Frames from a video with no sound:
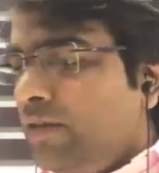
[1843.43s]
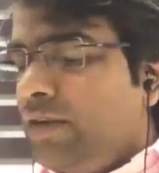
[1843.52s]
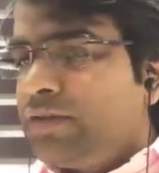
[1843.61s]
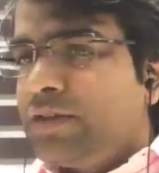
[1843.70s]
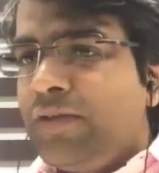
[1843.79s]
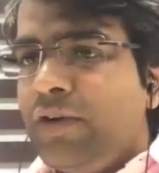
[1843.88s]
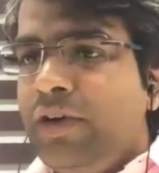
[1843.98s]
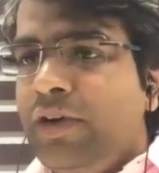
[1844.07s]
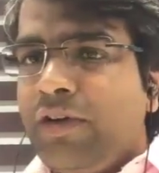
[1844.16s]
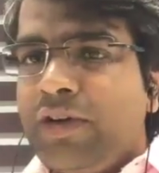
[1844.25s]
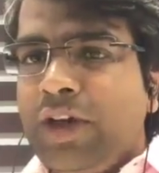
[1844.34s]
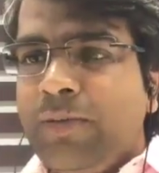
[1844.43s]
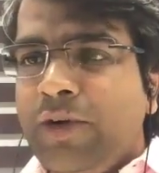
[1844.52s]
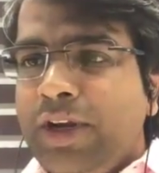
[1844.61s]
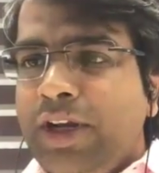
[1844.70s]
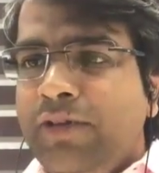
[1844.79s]
First of all, talking
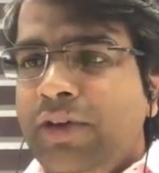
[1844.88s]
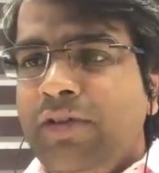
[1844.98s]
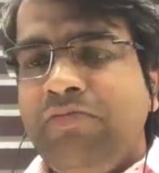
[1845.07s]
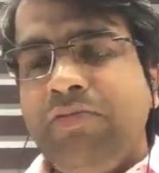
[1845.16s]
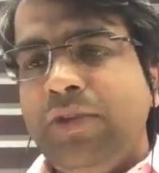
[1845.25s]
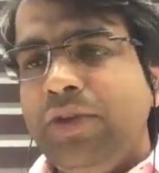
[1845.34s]
about railway,